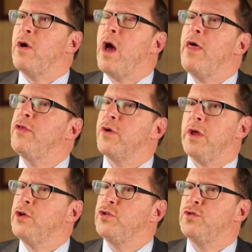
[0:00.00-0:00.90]
are other
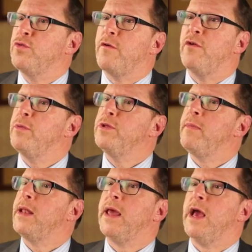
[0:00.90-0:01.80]
issues referable to
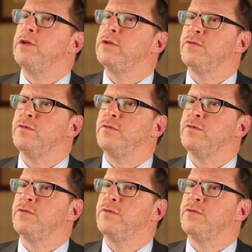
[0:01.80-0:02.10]
medications.